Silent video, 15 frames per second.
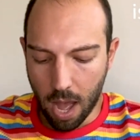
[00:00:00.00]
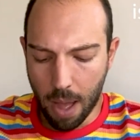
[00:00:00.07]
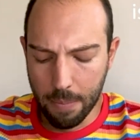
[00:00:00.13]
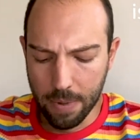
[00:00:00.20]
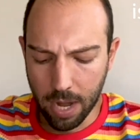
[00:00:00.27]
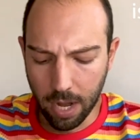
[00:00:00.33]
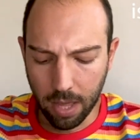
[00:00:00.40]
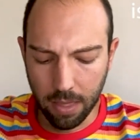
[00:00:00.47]
I'm
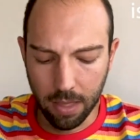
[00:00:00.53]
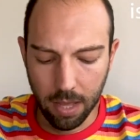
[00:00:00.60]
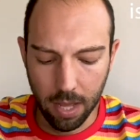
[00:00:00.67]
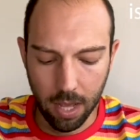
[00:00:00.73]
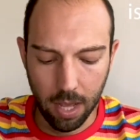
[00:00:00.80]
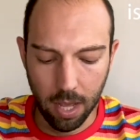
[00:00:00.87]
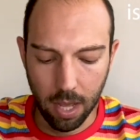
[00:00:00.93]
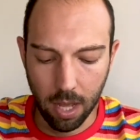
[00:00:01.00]
knitting
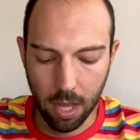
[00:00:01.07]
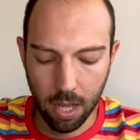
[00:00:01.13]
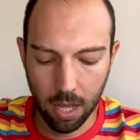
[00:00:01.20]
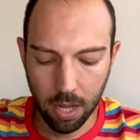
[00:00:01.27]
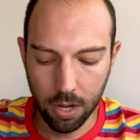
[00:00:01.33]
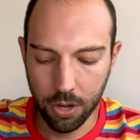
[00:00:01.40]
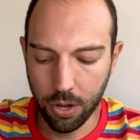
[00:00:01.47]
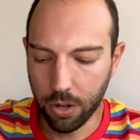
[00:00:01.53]
the
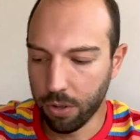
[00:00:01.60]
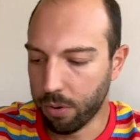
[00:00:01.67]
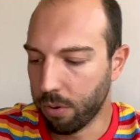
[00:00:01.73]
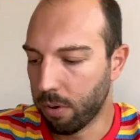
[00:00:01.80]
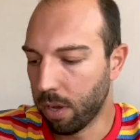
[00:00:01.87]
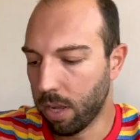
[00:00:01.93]
new,